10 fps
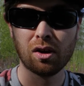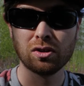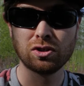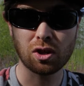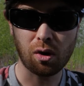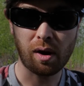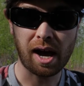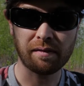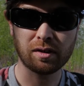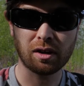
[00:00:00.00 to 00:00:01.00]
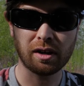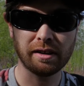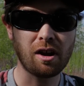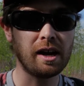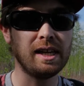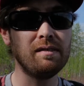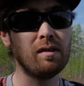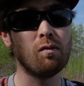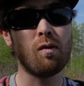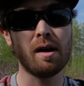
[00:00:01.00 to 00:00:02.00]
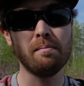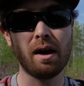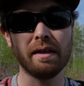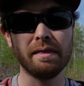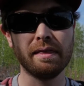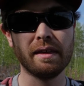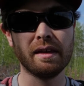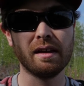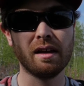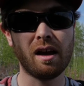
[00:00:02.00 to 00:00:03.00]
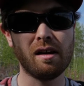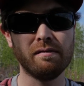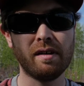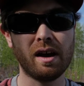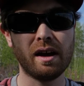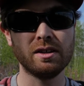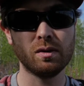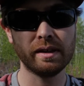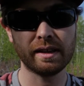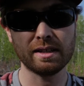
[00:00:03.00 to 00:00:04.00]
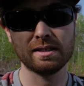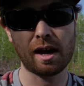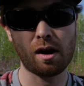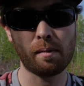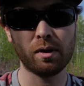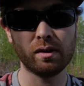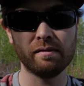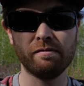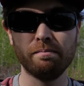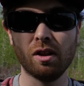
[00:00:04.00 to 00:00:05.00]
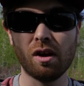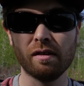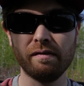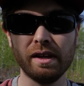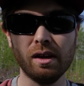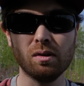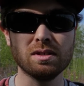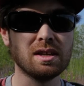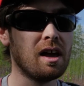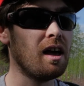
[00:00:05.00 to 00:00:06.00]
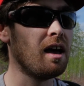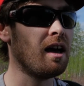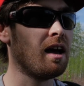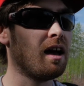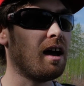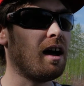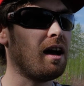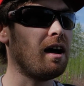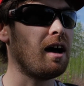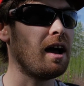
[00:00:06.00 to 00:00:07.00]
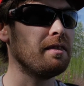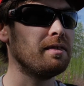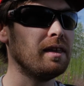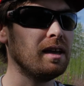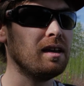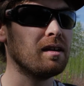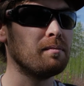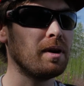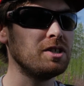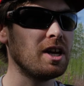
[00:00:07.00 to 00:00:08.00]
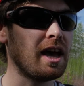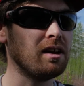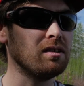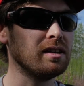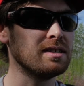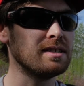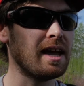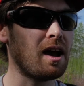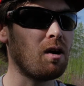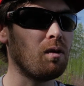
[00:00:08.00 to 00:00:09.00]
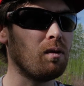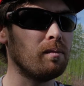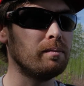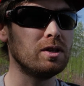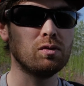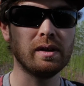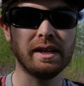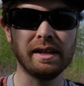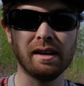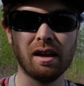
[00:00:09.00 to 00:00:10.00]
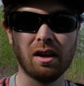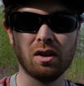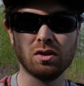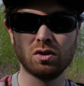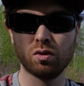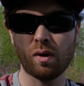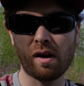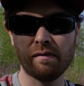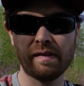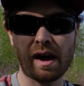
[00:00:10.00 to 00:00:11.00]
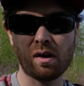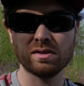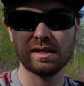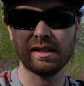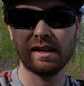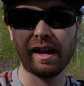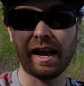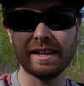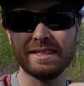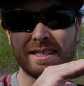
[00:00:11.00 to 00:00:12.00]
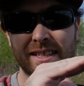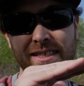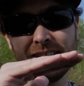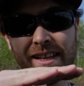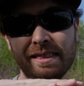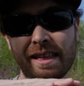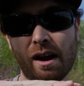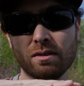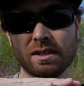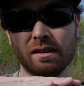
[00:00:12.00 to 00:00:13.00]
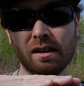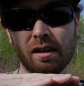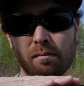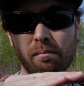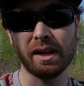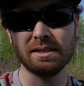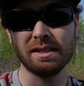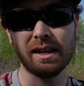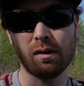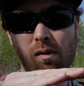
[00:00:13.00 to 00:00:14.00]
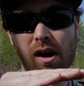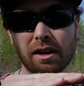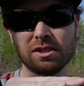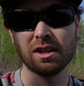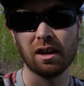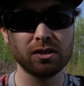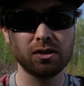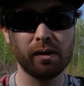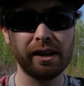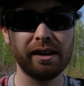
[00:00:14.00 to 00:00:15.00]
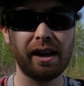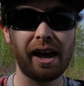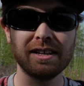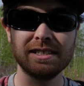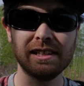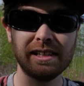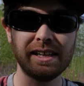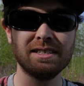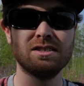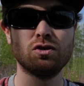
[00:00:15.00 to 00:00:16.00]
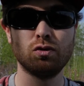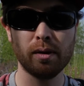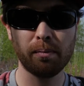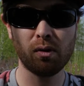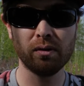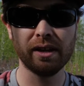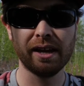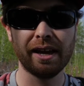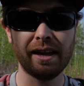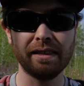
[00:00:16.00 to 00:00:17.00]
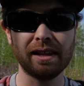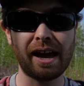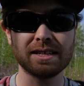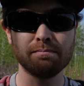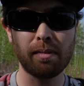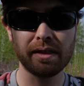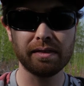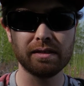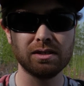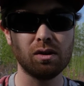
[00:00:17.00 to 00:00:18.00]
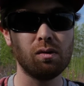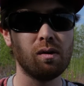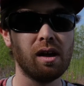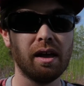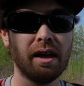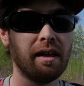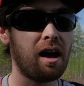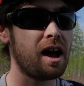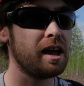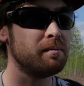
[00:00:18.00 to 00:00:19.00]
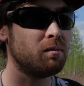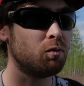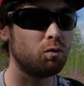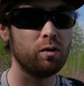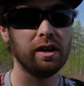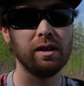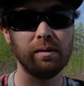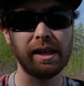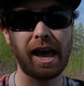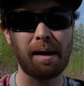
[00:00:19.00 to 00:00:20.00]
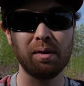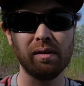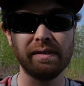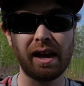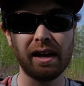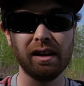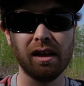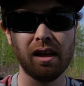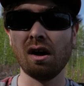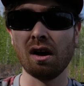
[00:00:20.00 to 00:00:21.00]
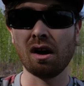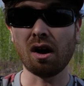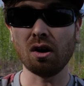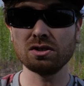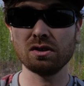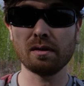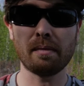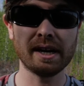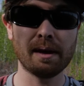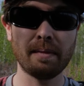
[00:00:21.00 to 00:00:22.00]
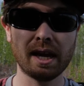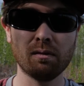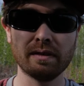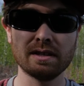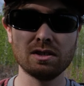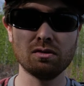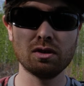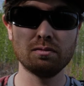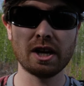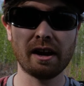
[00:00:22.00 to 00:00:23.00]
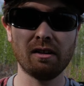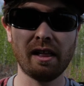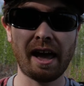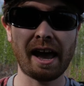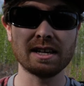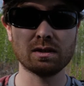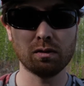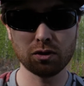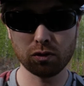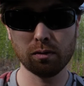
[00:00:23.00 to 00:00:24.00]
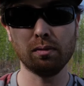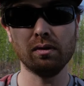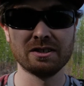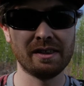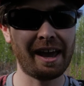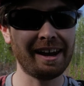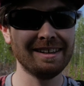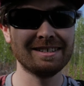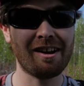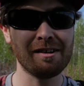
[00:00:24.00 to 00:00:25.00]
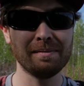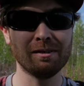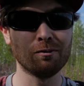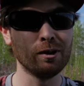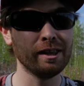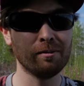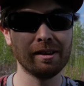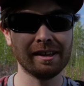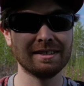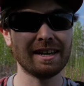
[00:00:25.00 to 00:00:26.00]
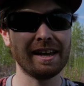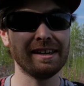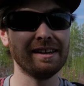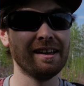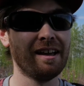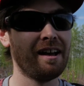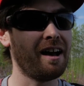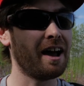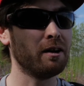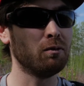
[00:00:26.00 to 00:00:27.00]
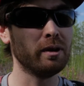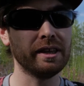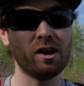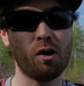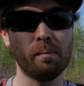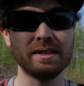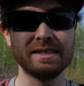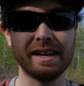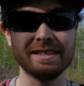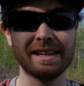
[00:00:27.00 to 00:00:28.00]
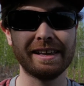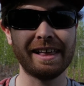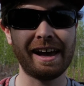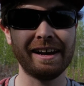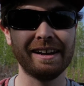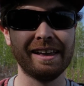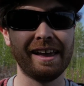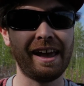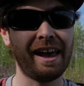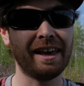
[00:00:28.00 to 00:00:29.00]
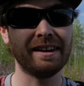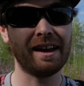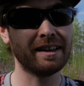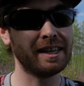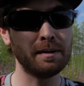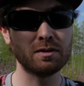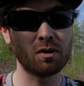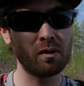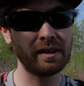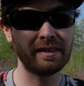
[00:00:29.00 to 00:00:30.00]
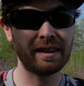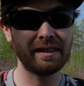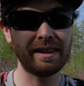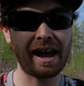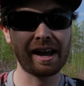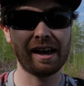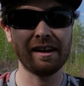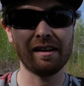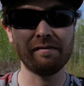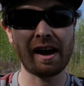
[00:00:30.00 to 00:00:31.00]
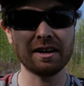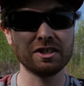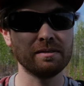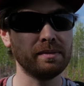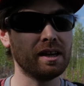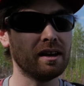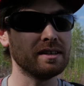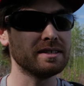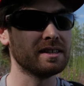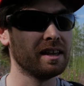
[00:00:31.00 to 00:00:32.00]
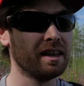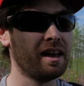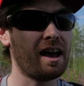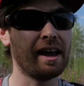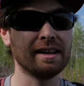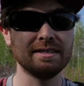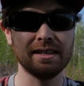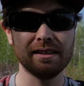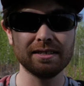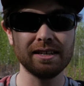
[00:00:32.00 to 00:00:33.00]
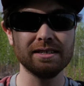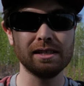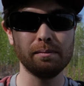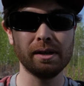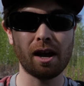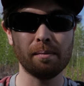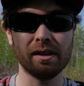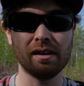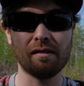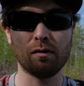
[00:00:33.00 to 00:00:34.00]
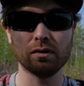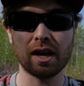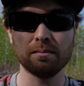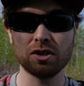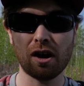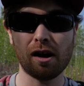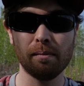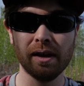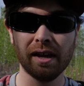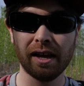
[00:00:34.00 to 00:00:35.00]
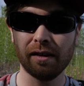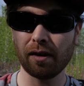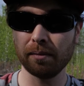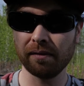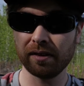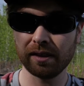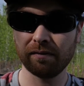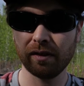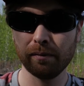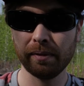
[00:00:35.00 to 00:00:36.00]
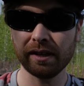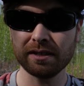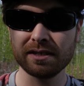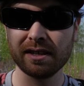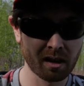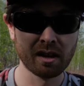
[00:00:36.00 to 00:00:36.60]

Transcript: So after not even 1 month of doing this, uploading long videos, I think my channel is now between 12,000 and 16,000 minutes a day watched. So it has at least tripled in the last month. So I am really happy with that. Also, the money I'm making with this YouTube channel has quadrupled. So that has gotten me really excited. I really hope it stays like that and keeps growing in that kind of fashion, because I could see this easily becoming a full-time job if I'm living in the Philippines.